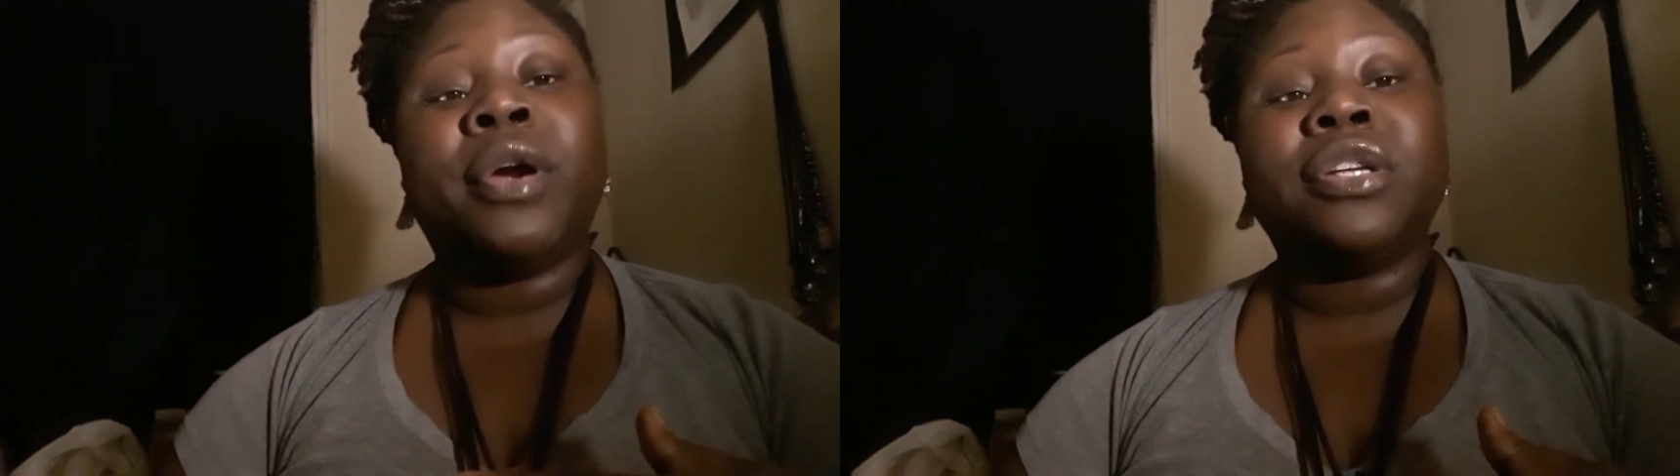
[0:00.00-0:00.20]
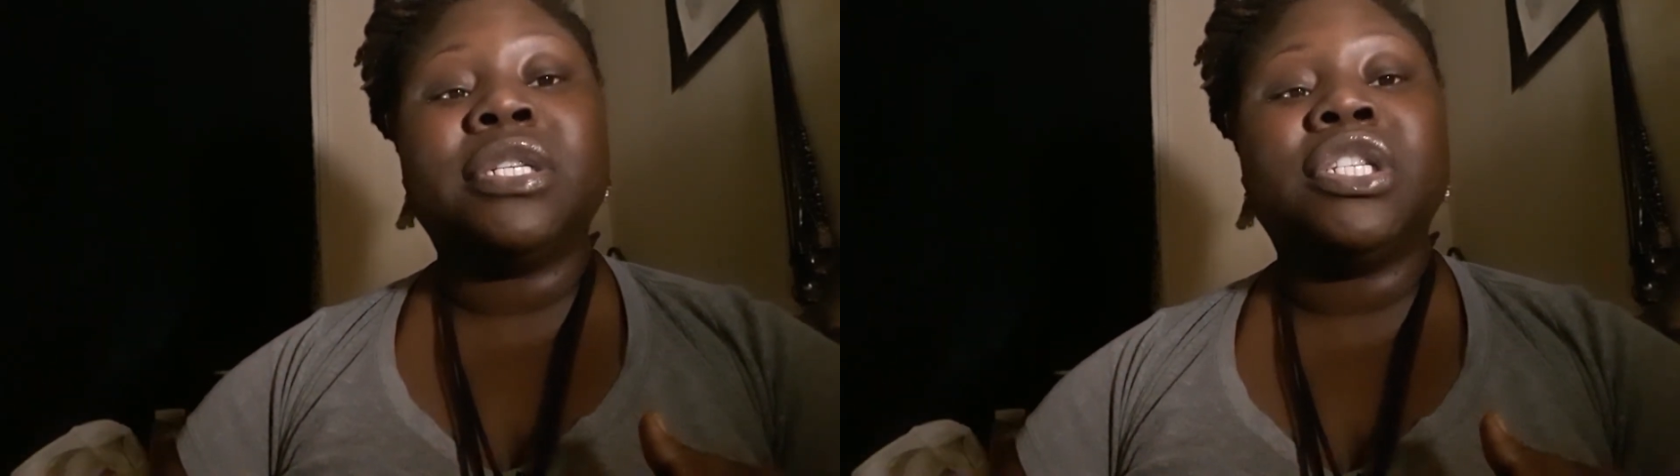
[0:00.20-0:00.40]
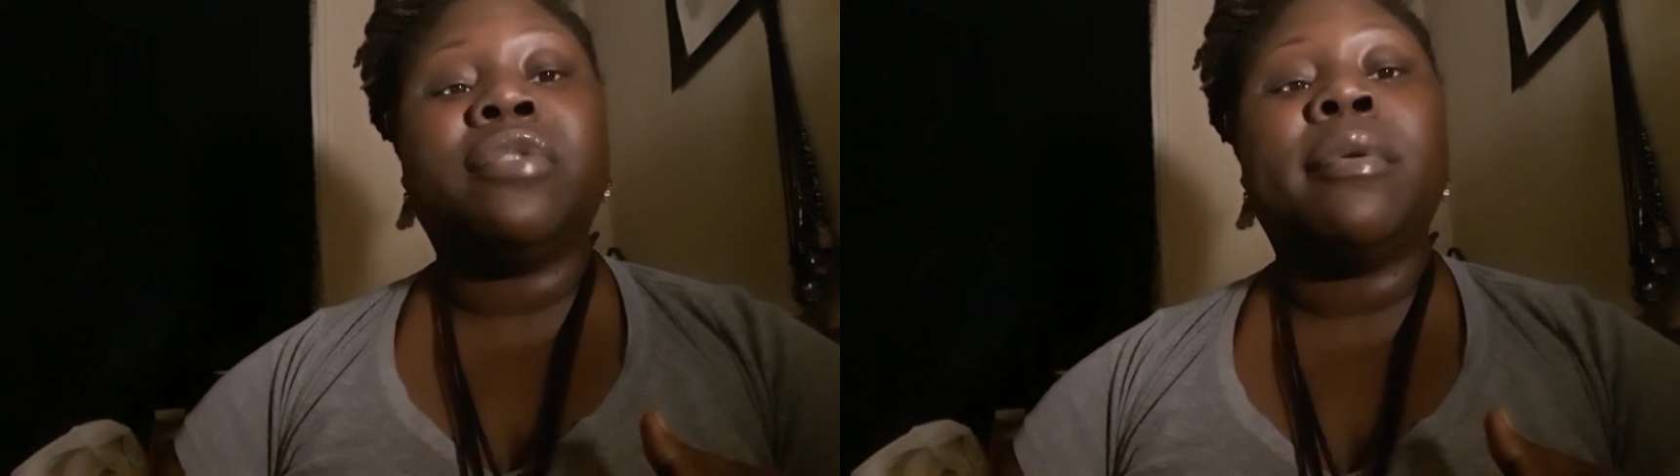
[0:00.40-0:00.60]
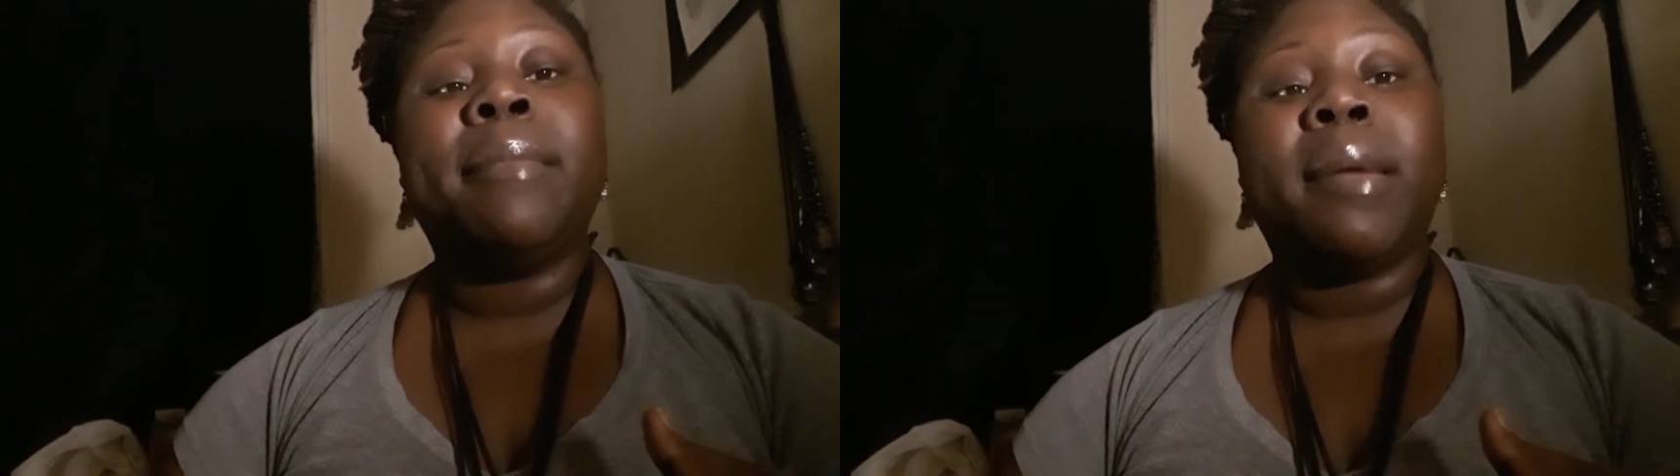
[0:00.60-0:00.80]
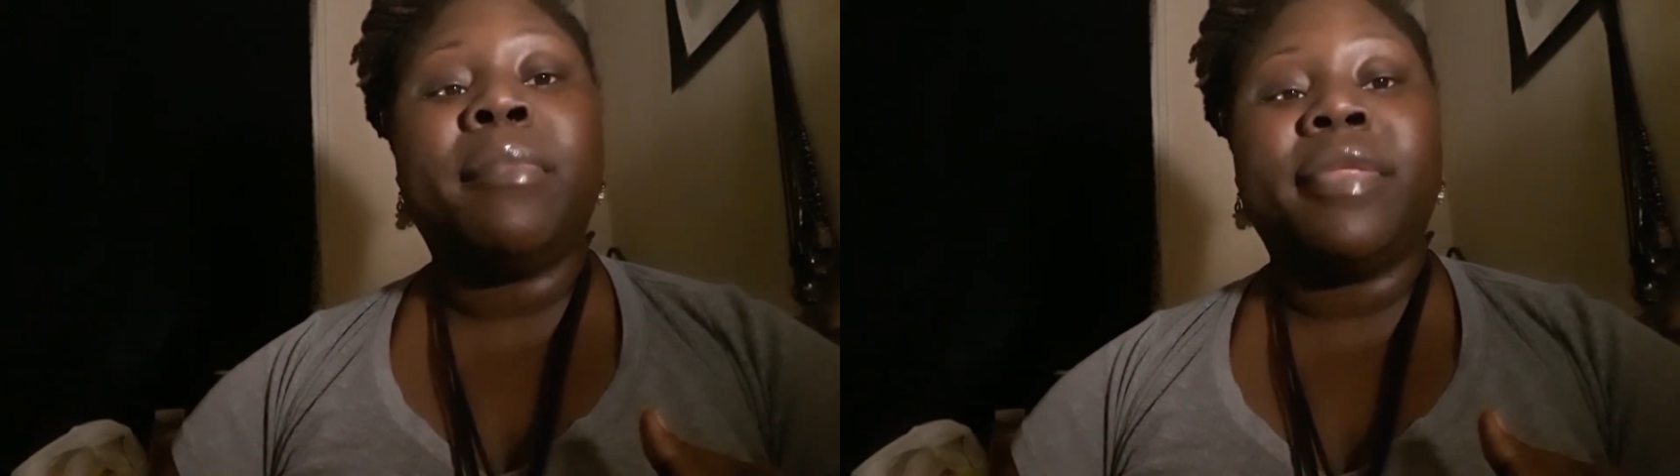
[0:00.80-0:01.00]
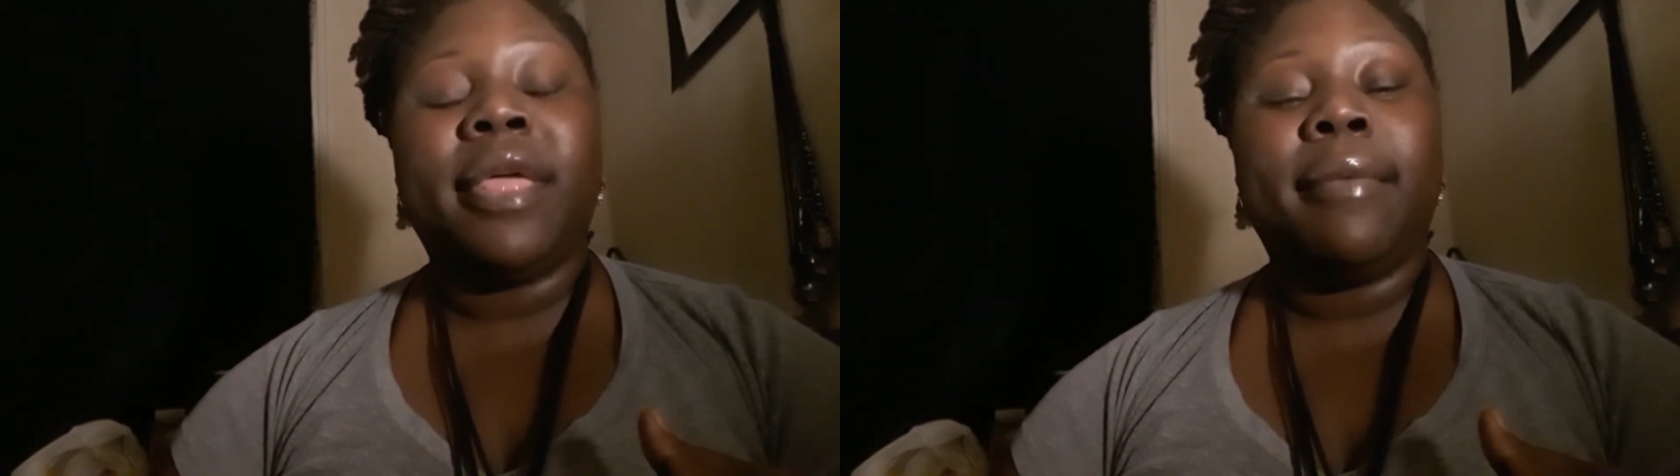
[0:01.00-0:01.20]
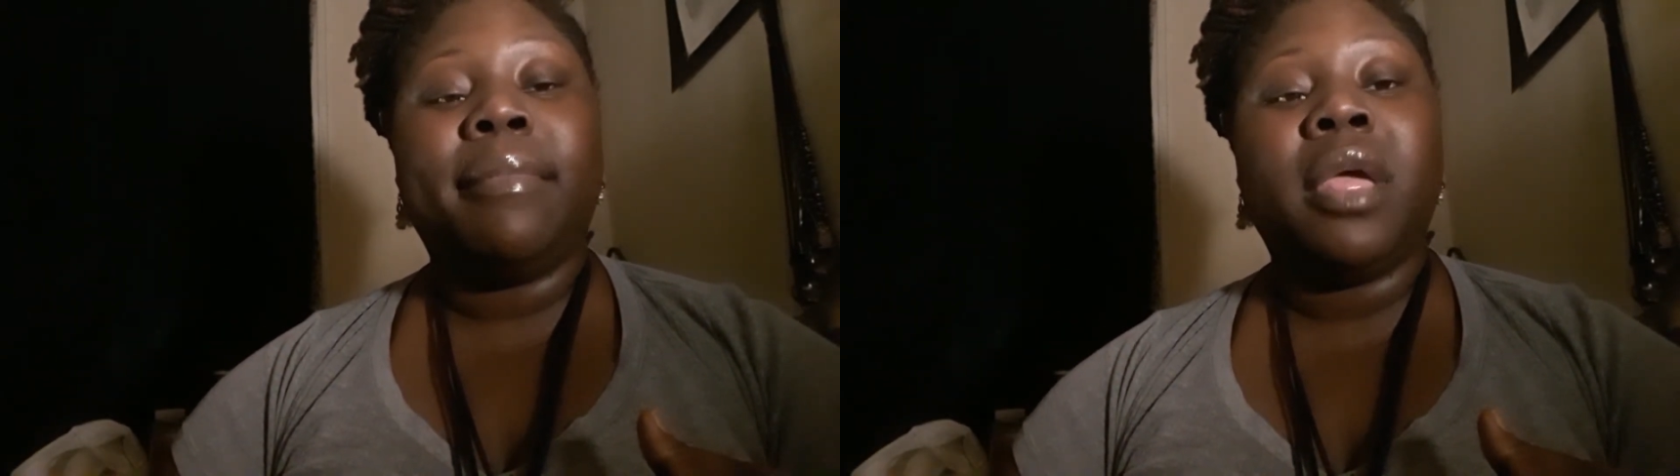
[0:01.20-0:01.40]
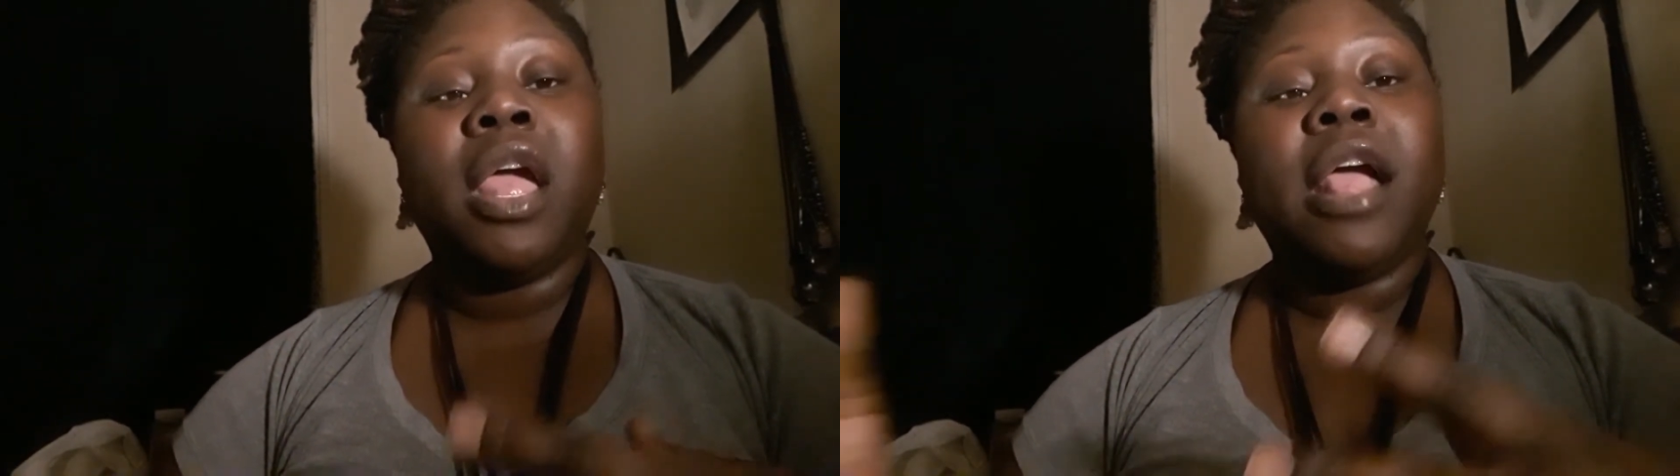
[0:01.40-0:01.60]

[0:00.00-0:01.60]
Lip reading: person to remember them,